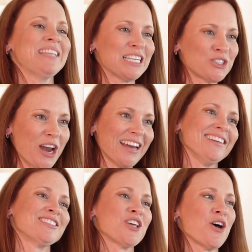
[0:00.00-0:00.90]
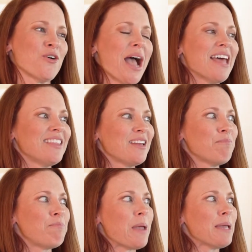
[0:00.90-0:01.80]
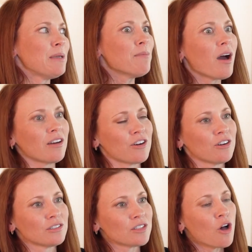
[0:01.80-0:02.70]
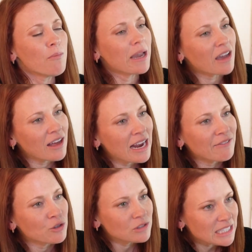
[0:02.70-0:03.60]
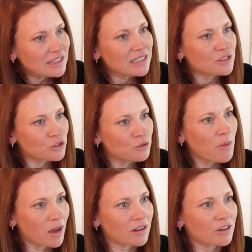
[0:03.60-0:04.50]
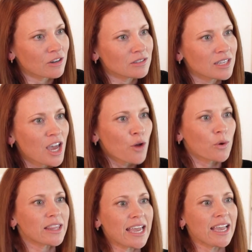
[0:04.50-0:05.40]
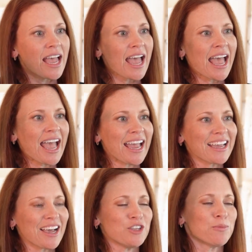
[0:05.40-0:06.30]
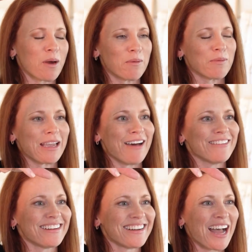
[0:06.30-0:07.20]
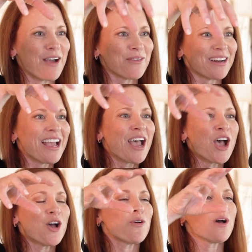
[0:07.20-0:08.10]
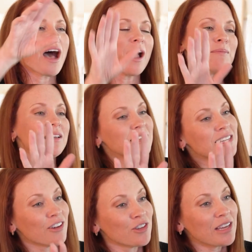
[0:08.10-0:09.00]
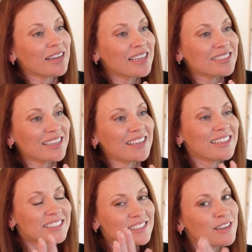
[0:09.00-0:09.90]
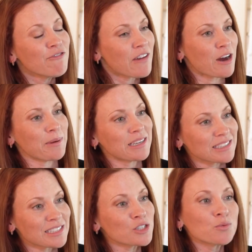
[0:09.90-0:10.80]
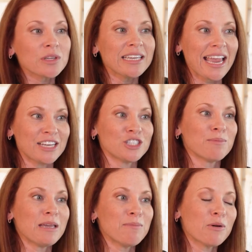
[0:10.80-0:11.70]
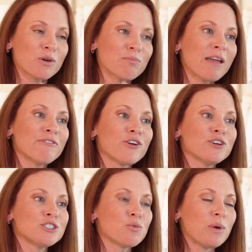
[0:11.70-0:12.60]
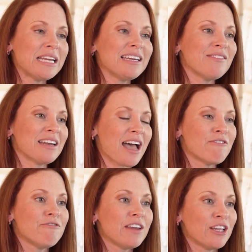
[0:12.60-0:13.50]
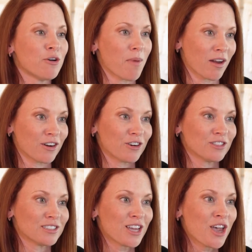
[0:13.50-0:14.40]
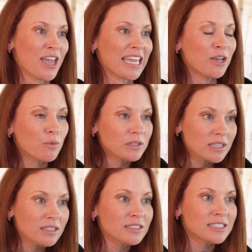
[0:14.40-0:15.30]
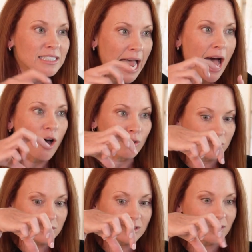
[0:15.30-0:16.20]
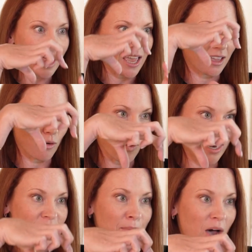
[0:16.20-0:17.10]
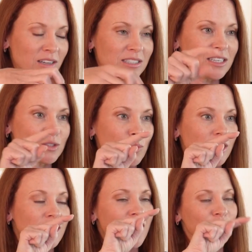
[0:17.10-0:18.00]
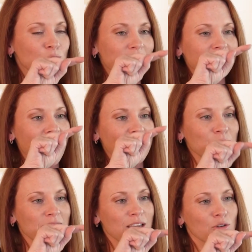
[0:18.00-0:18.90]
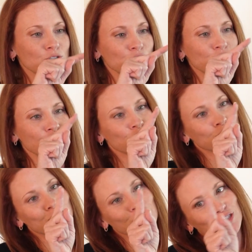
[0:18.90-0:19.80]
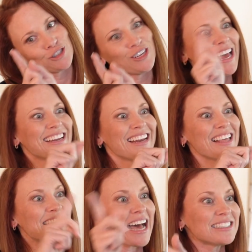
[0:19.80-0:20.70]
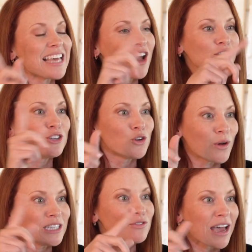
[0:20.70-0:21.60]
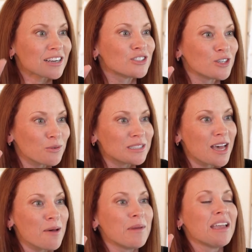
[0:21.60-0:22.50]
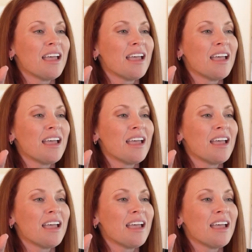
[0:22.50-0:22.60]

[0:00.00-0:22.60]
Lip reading: That's right. So, and then baby monitors. Oh my God, have you seen these new monitors where they hang? You probably have it. I'm going to tell you, and this isn't fair because this is really aging me, but with my first, we didn't even have video monitors. It was a sound, like one of the boxes where the red line would like go, and that's how the noise factor was up.